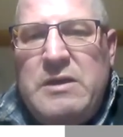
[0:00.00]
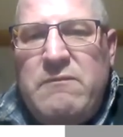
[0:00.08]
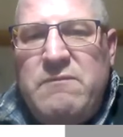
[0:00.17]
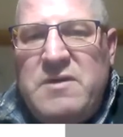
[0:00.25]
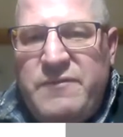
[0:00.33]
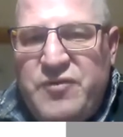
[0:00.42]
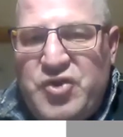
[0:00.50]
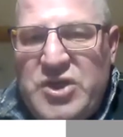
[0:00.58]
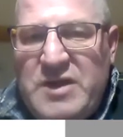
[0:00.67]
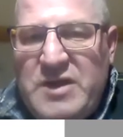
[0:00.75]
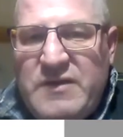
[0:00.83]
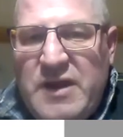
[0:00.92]

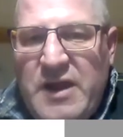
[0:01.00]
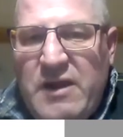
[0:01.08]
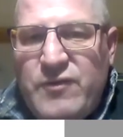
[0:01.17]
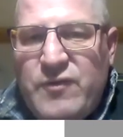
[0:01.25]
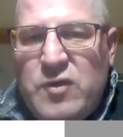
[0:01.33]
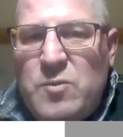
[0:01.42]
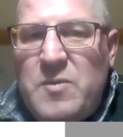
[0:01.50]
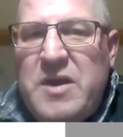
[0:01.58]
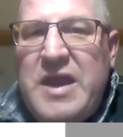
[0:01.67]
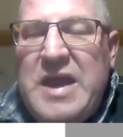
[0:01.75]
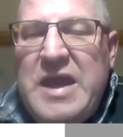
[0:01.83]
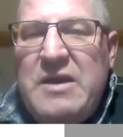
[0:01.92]
GSI calcium
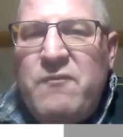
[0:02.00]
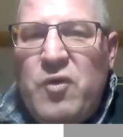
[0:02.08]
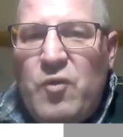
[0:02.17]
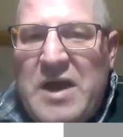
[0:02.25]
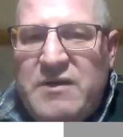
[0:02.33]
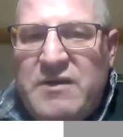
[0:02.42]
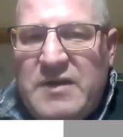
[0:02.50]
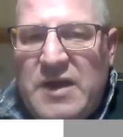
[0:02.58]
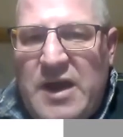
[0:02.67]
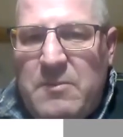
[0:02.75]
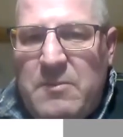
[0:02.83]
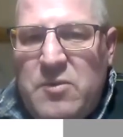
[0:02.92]
in the right
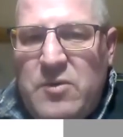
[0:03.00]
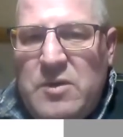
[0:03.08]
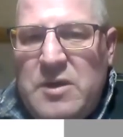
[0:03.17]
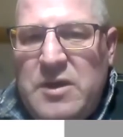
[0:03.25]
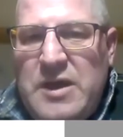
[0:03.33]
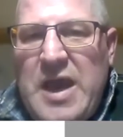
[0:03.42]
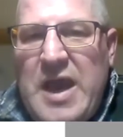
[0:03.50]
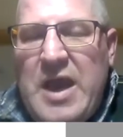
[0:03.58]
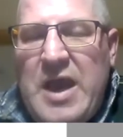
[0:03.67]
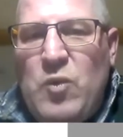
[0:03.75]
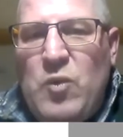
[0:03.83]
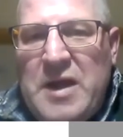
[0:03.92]
time.
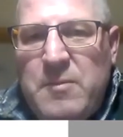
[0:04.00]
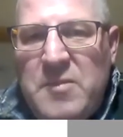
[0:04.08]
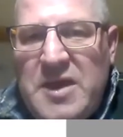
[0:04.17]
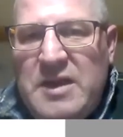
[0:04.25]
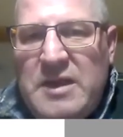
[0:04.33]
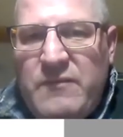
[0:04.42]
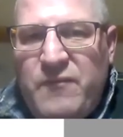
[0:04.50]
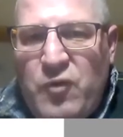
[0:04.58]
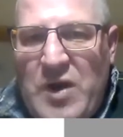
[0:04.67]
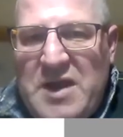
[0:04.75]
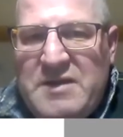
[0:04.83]
And when I mean at the right